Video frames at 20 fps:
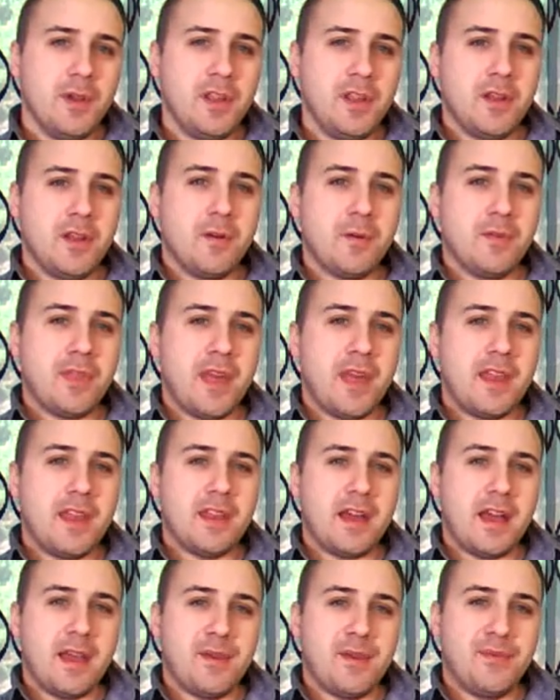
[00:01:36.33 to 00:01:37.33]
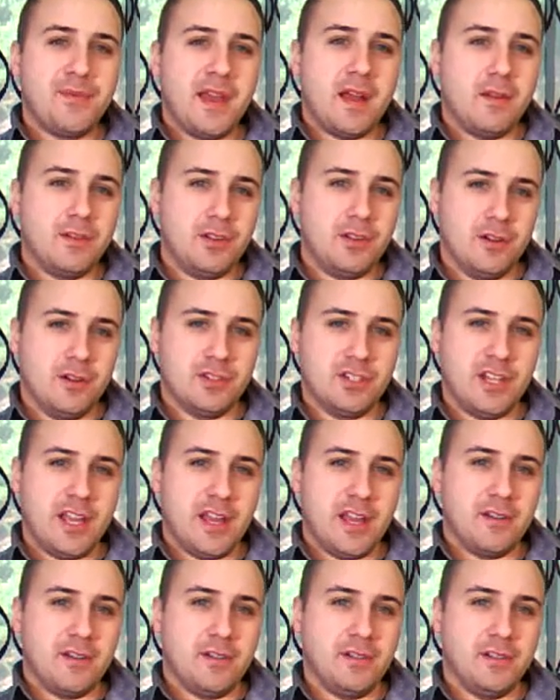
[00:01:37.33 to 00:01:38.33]
But then I found your
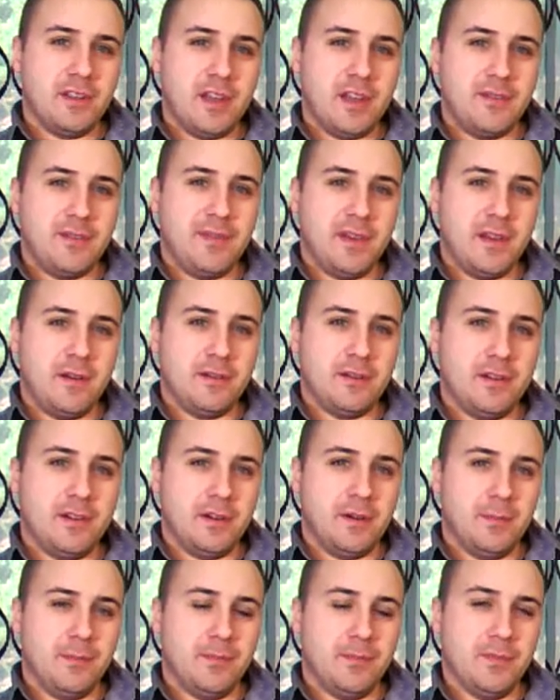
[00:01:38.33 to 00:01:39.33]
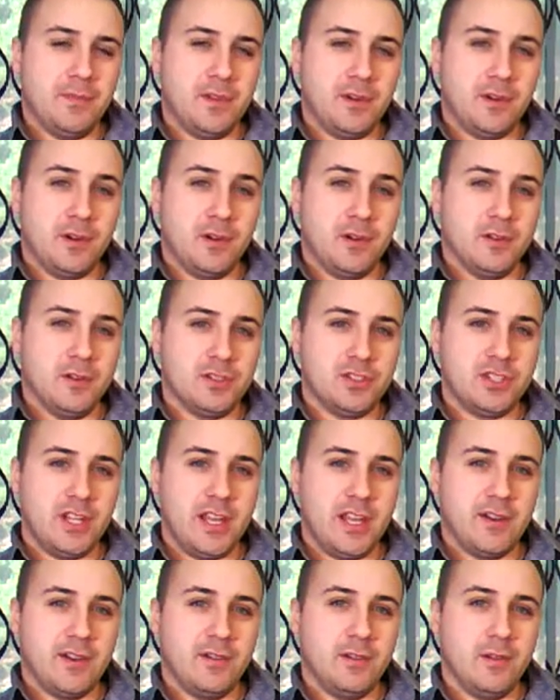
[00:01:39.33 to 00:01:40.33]
channel, I found Earl's
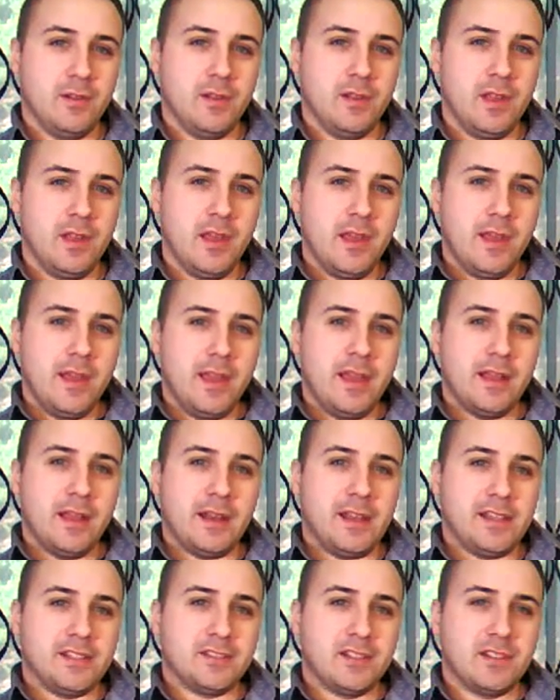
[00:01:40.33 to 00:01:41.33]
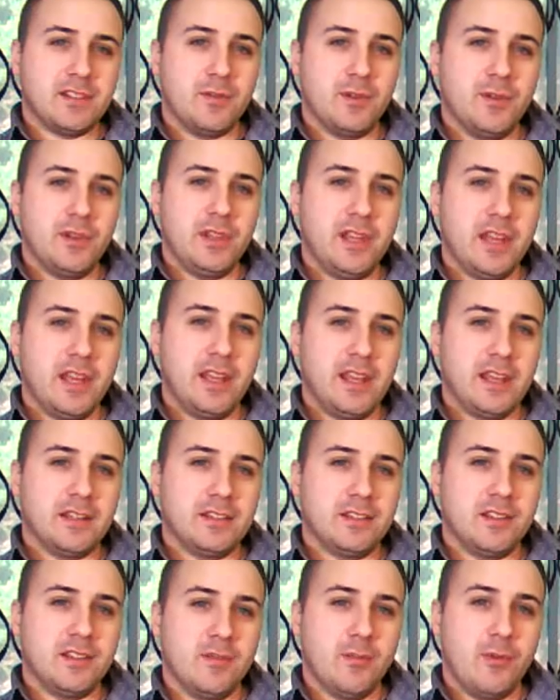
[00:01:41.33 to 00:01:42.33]
channel, and I started really getting
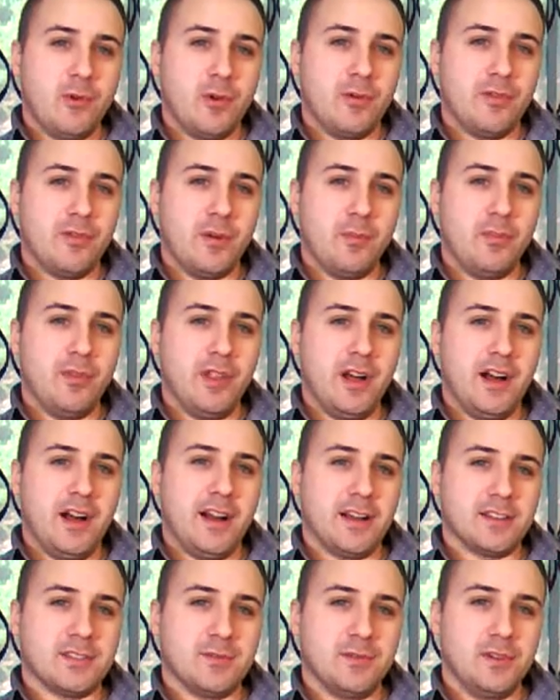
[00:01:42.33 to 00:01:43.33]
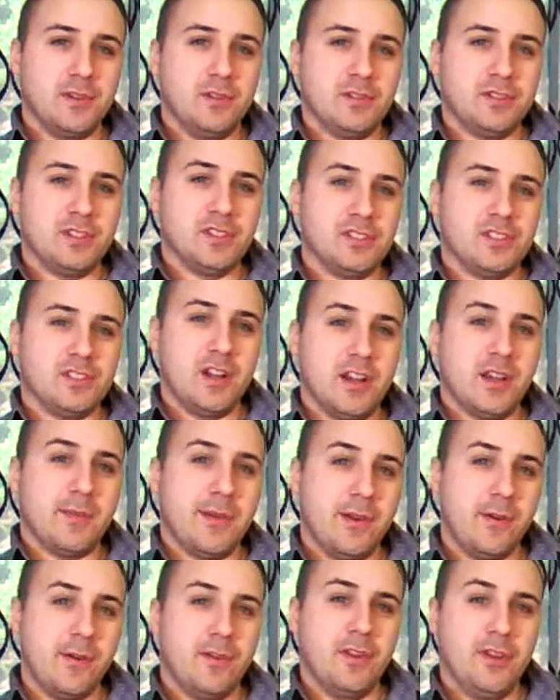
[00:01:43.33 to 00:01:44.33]
into the more of the blogs where you just talk
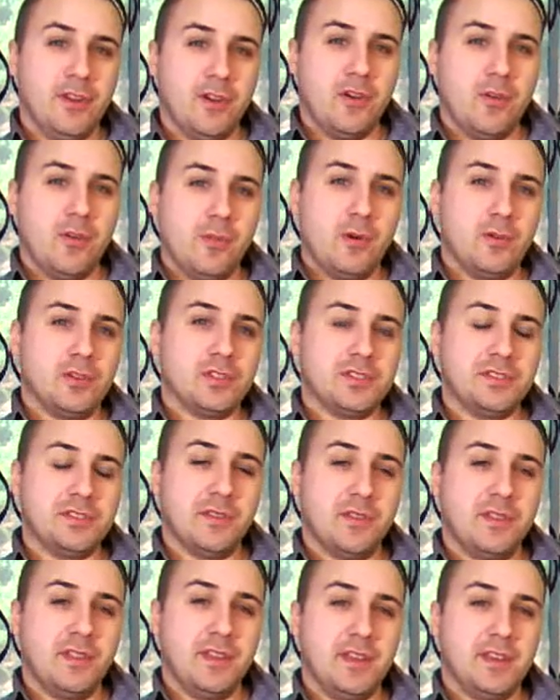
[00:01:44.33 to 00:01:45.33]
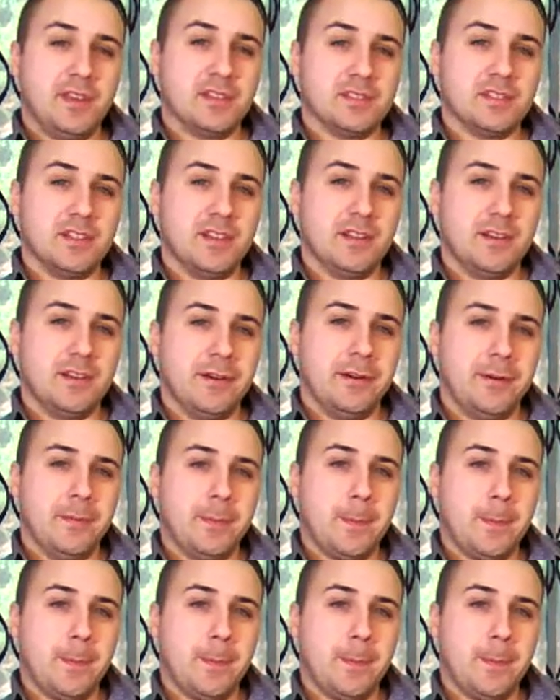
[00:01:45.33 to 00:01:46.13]
about, emotional things and